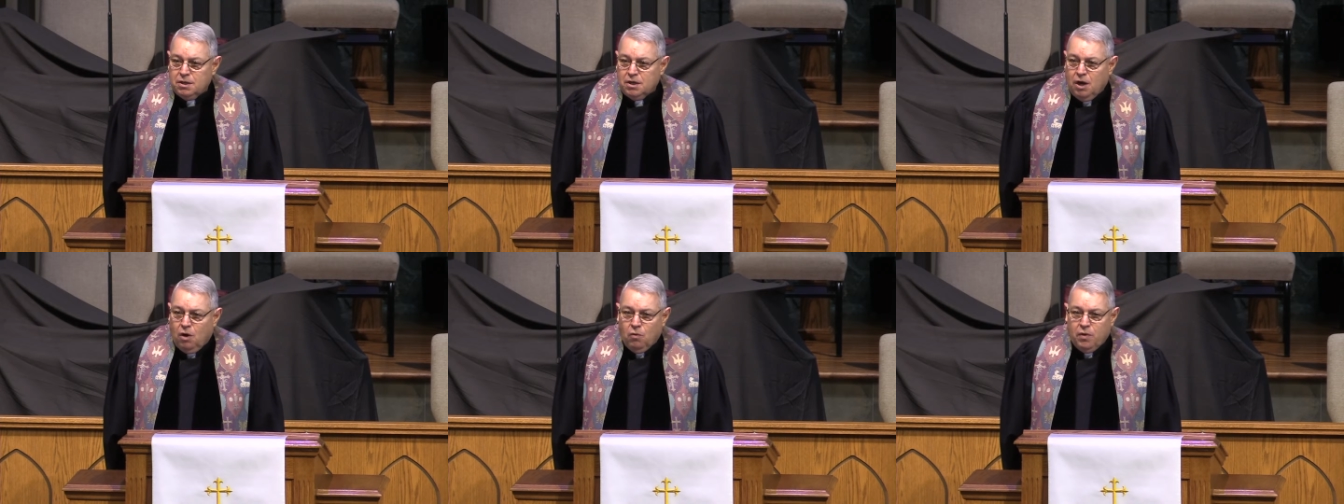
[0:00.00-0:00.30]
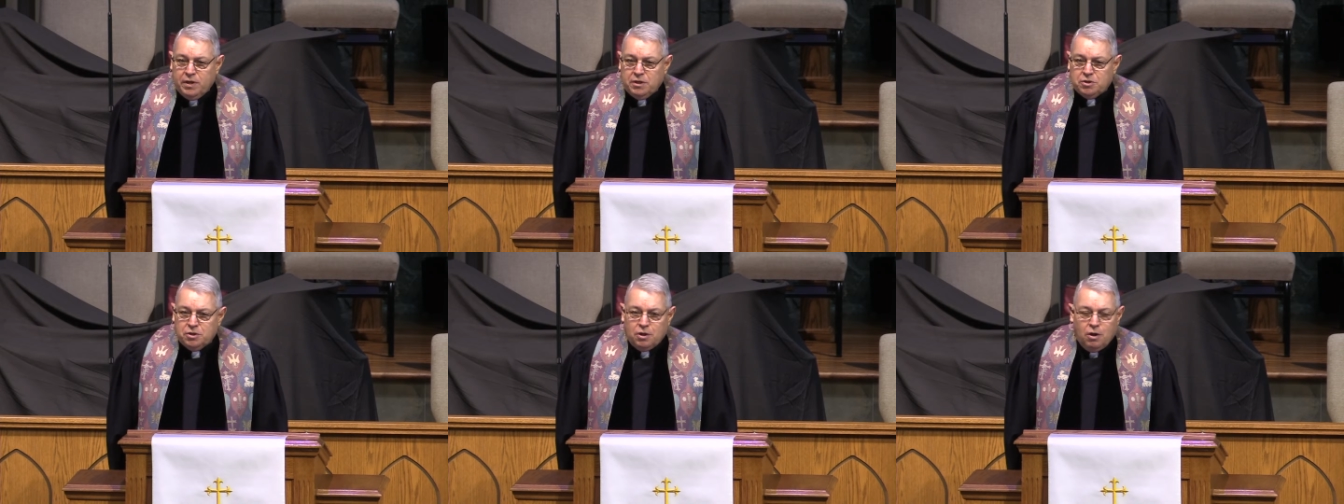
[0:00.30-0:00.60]

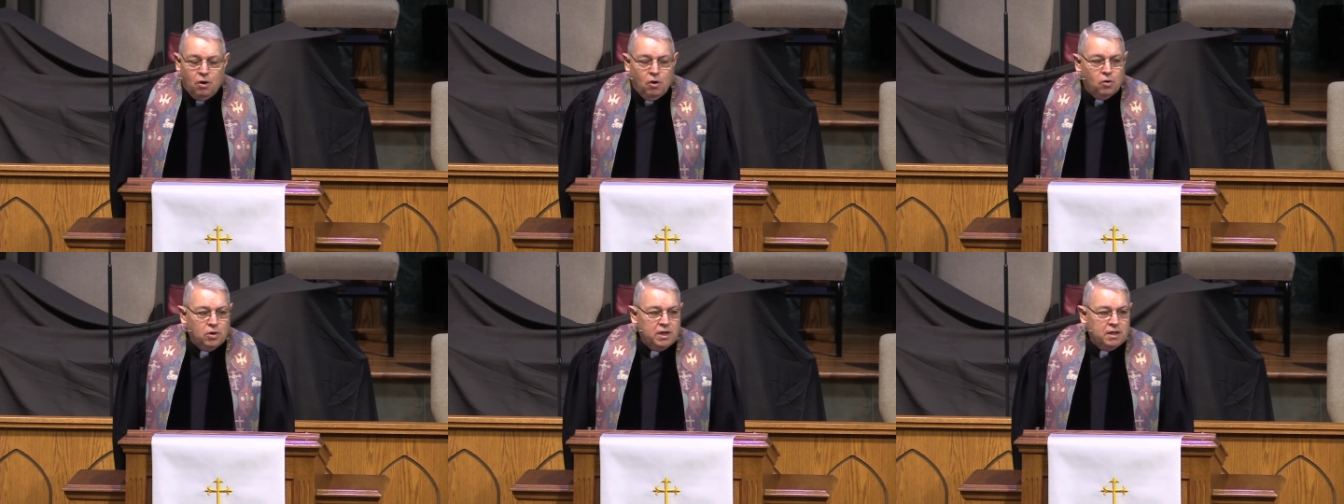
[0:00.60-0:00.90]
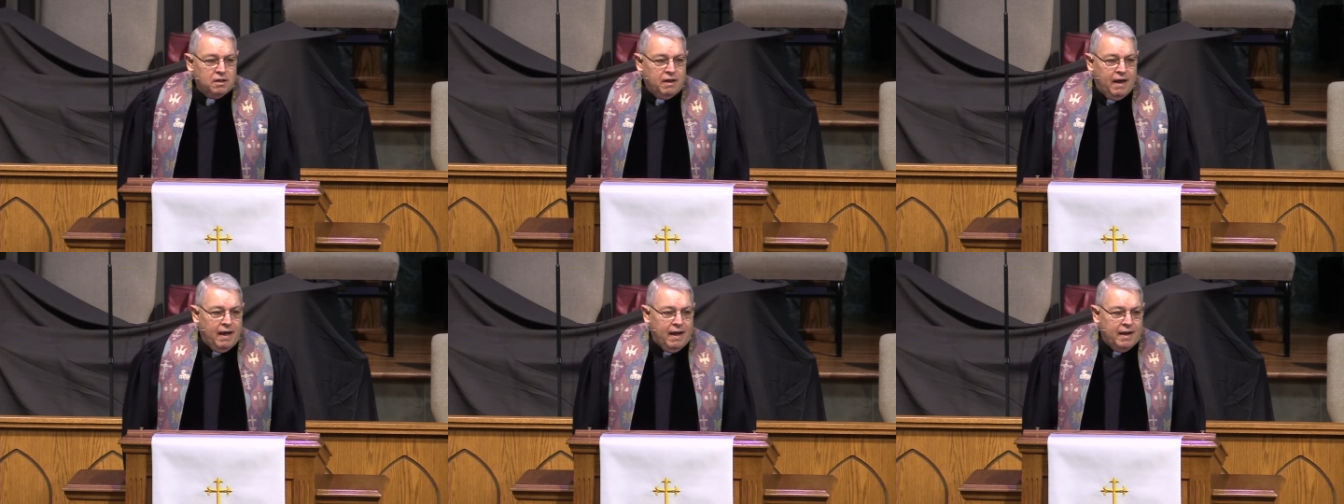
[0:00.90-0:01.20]
going to the
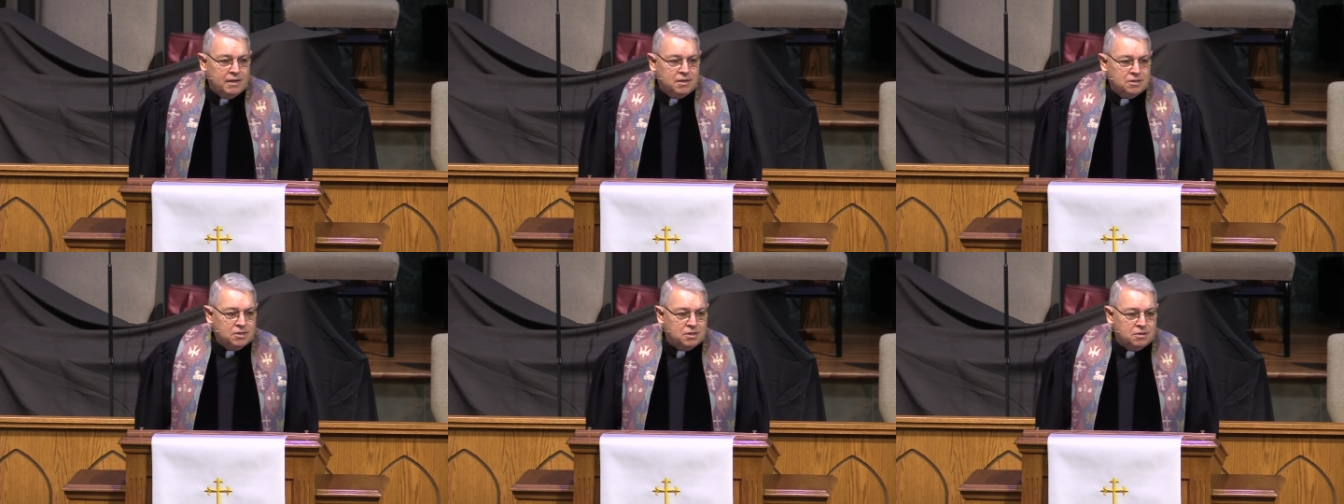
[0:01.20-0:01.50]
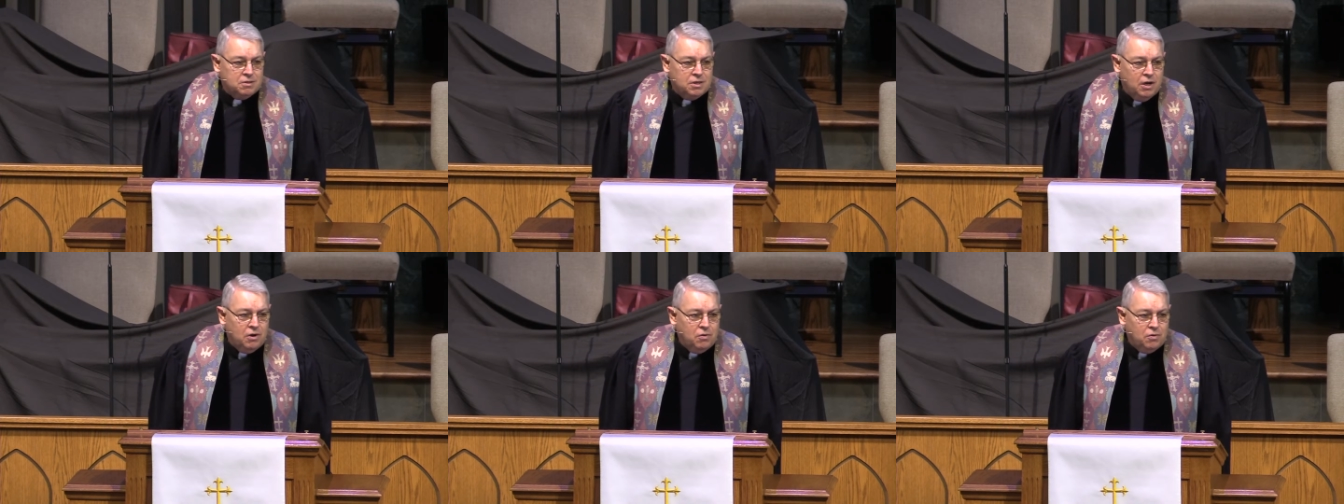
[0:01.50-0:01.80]
Holy Lands
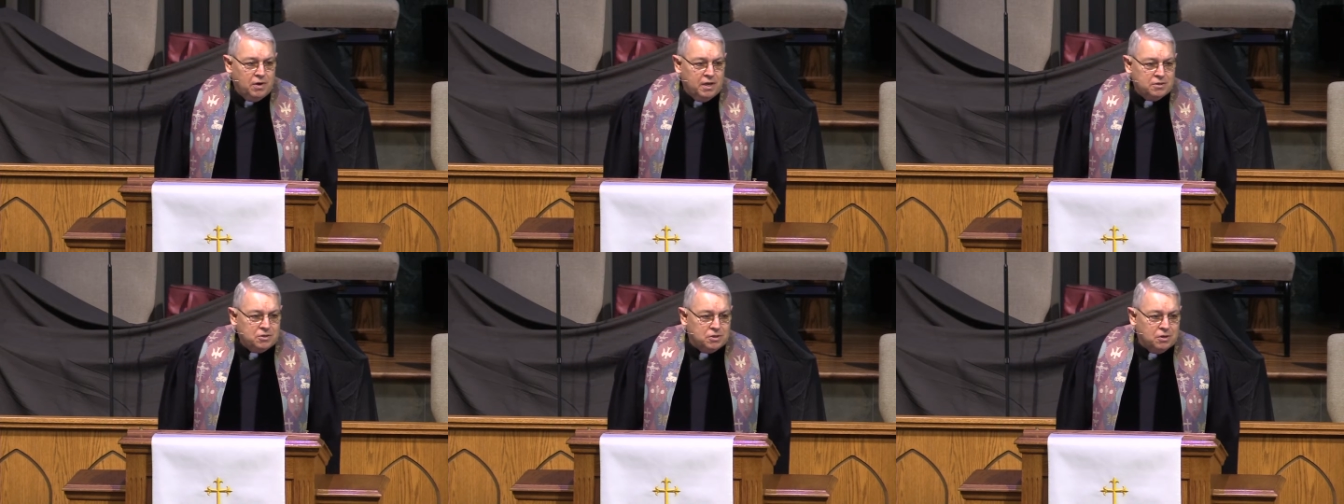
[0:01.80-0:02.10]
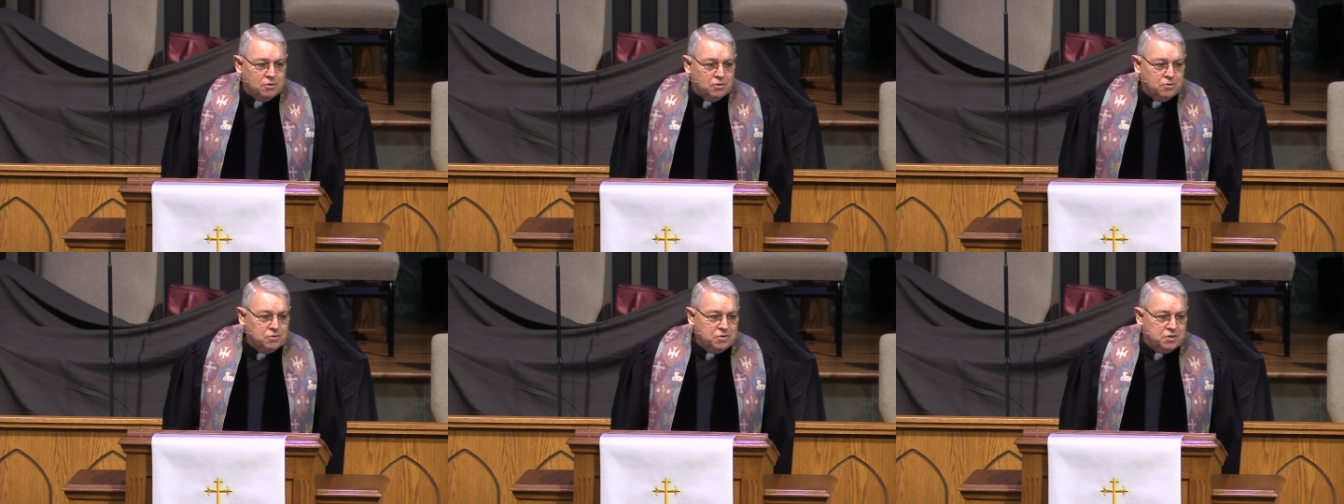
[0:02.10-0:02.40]
known as
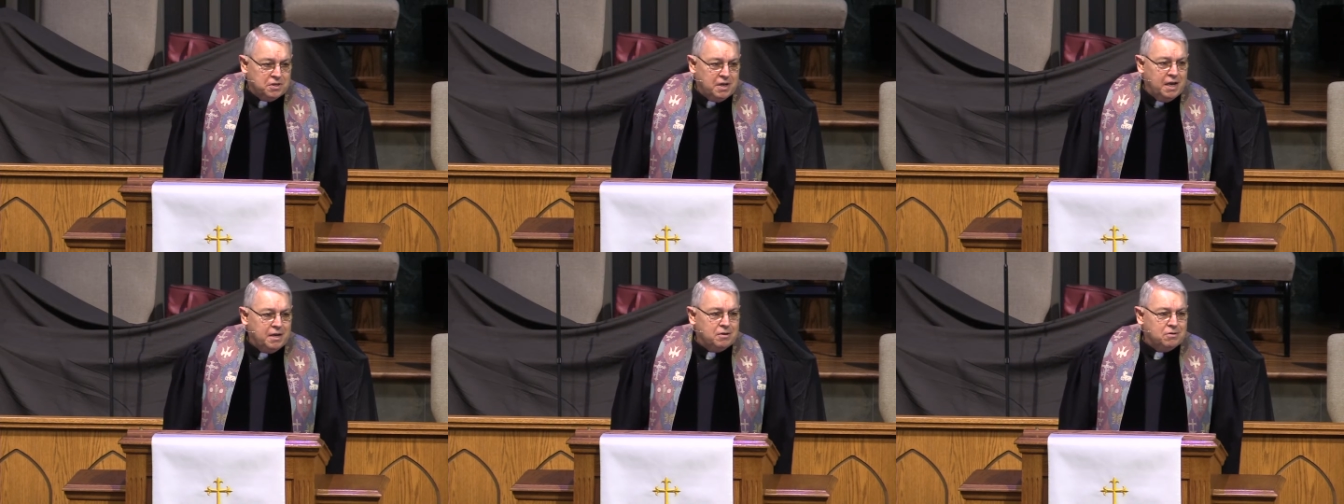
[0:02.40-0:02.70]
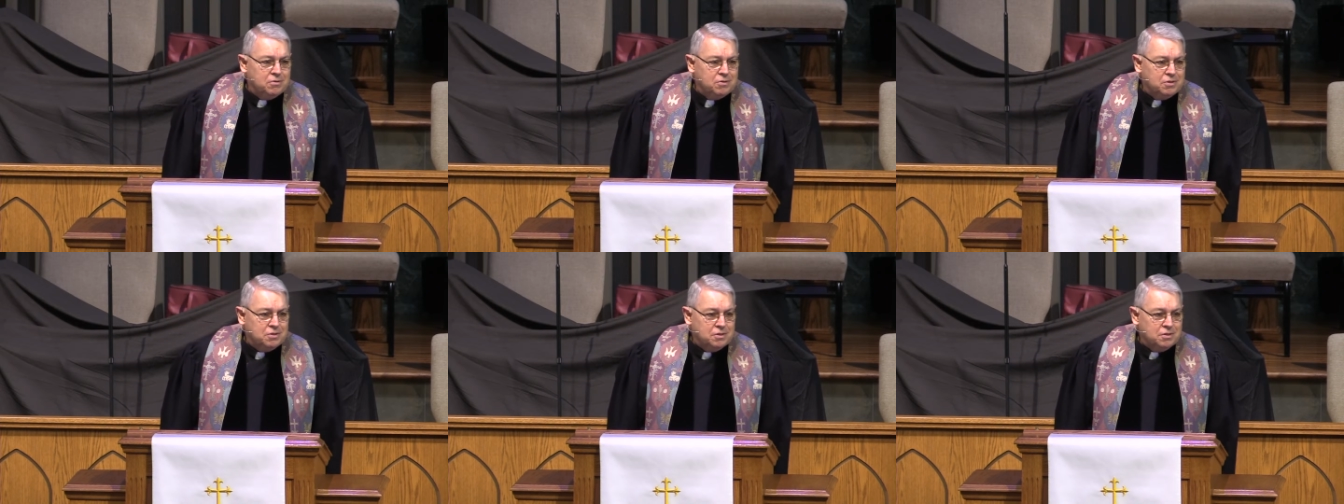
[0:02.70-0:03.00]
the
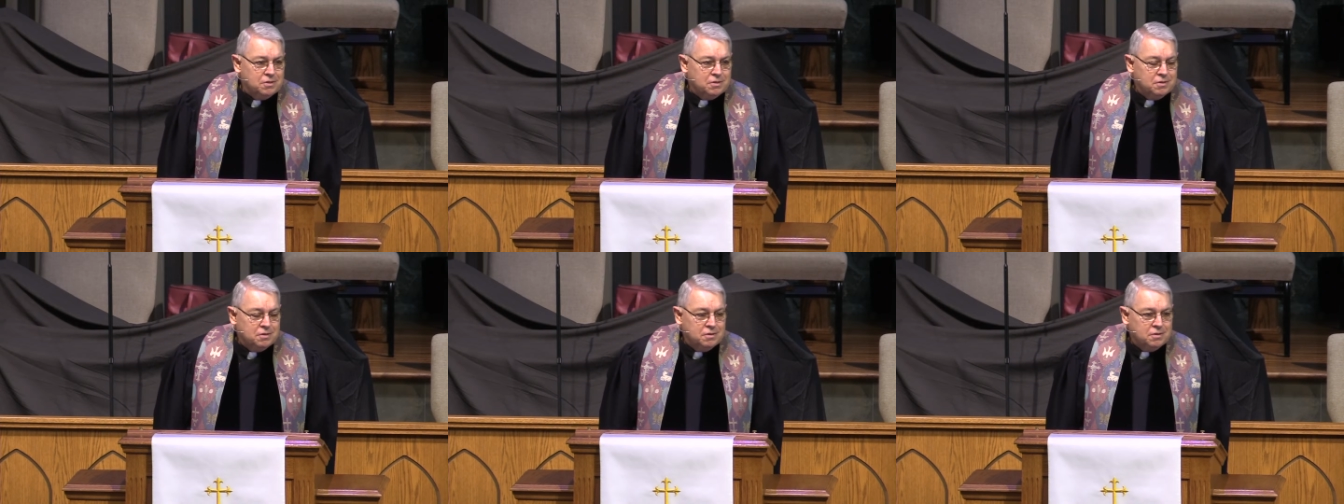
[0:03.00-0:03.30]
Crusaders,